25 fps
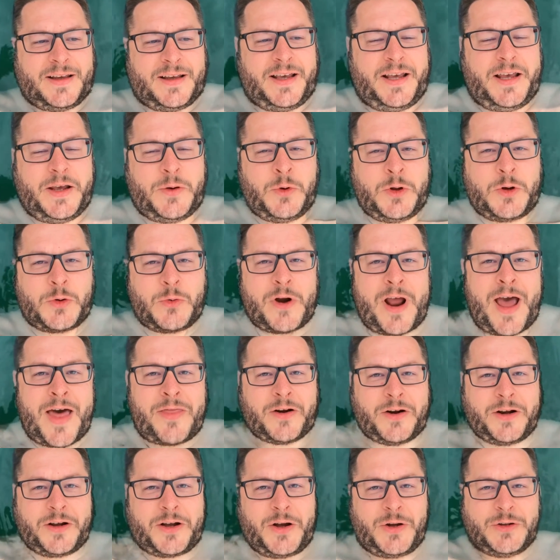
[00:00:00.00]
he would
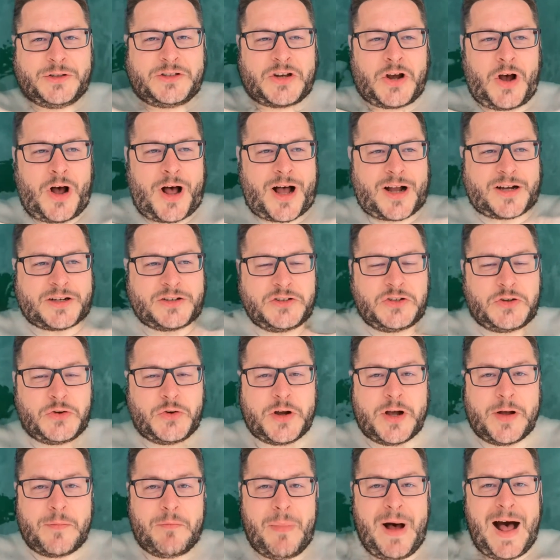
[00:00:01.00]
rather go talk
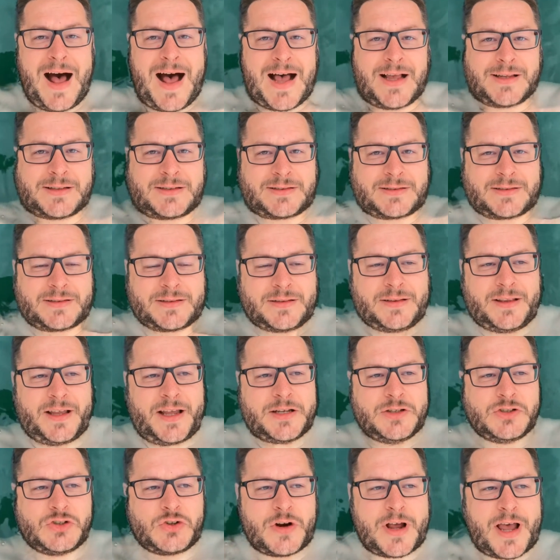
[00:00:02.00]
to Hamas
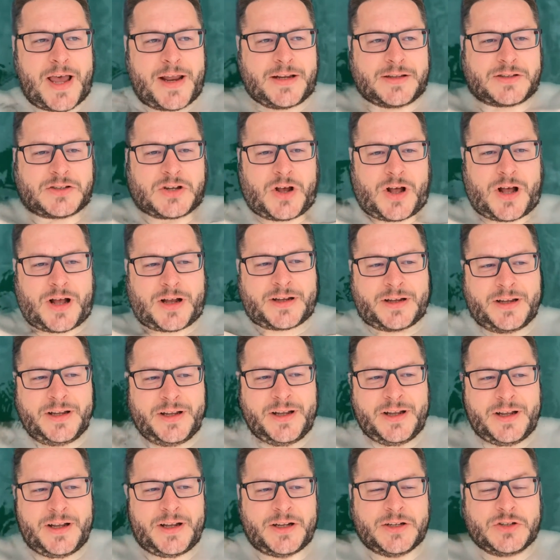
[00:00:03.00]
than try to talk
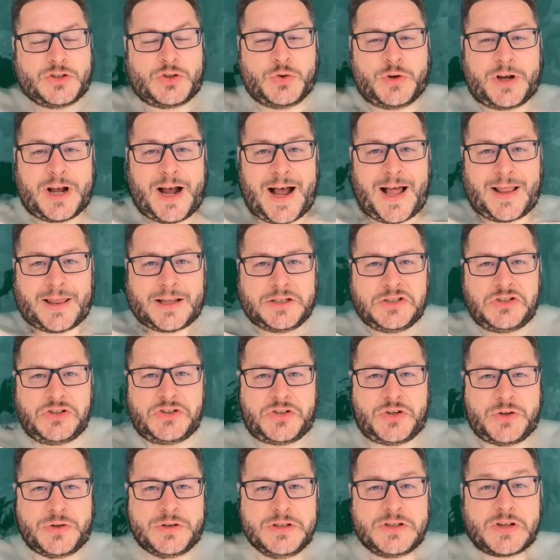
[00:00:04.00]
to college
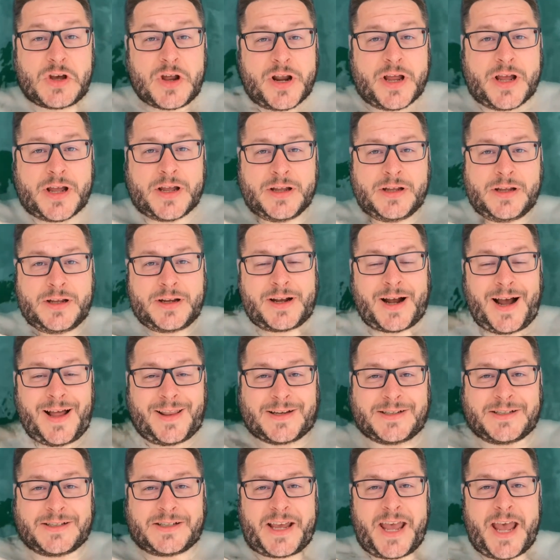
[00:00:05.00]
students on a
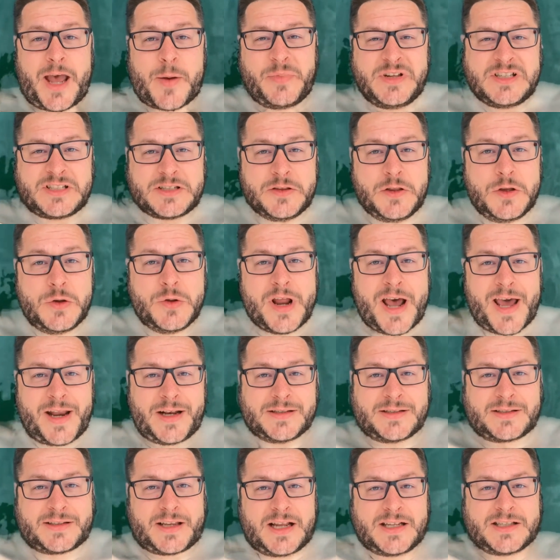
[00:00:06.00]
college campus in the
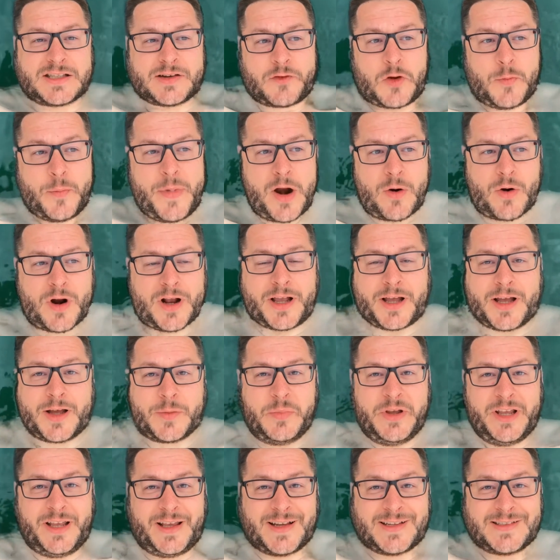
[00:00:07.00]
United States of America
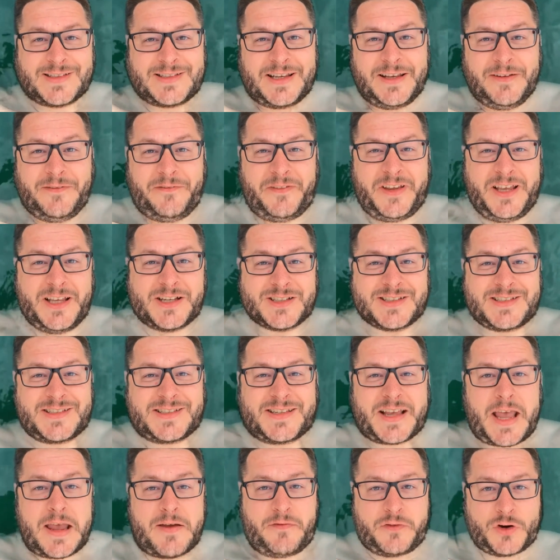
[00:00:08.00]
because he feels
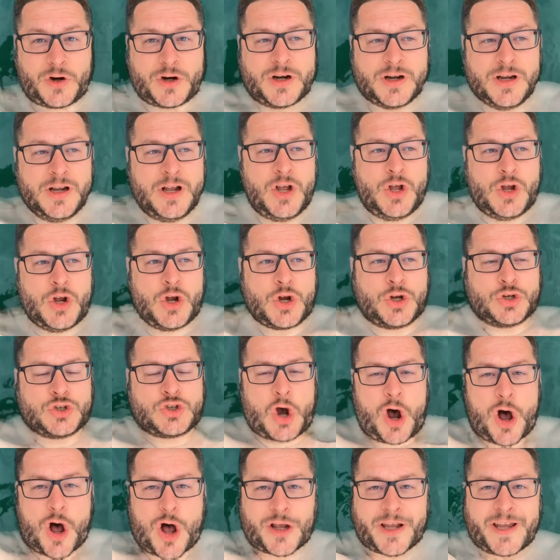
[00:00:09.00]
safer
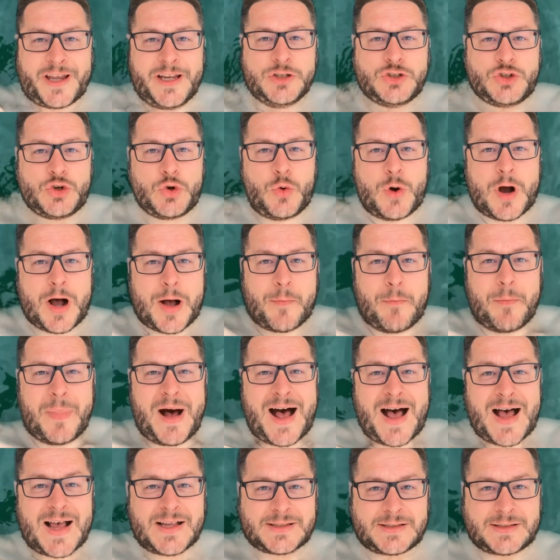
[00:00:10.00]
talking to
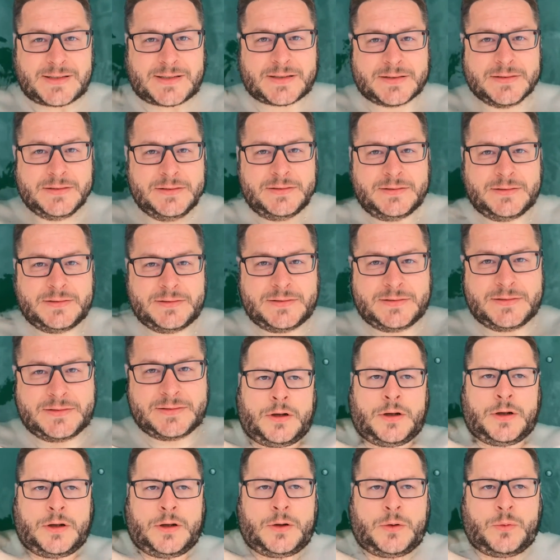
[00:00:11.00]
Hamas.
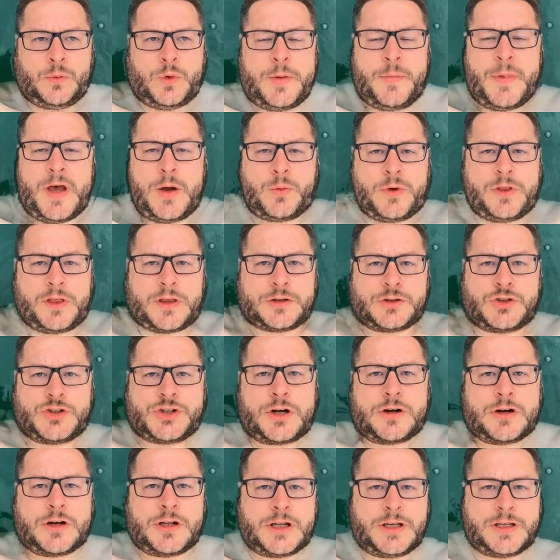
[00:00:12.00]
We met with a
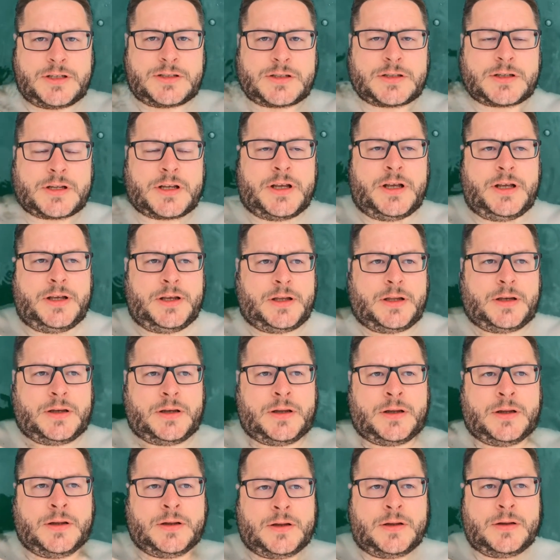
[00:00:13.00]
journalist
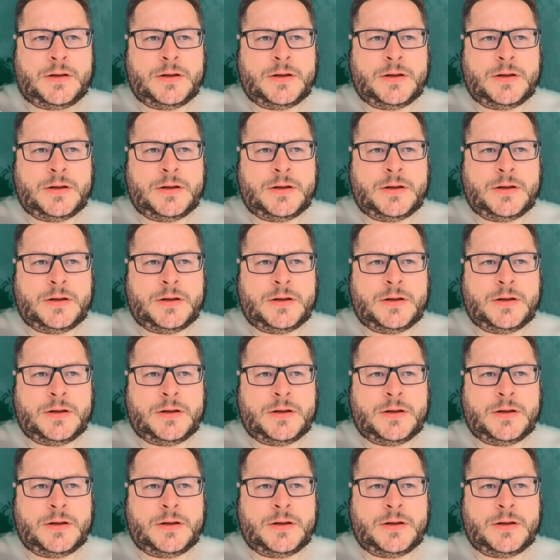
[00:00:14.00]
in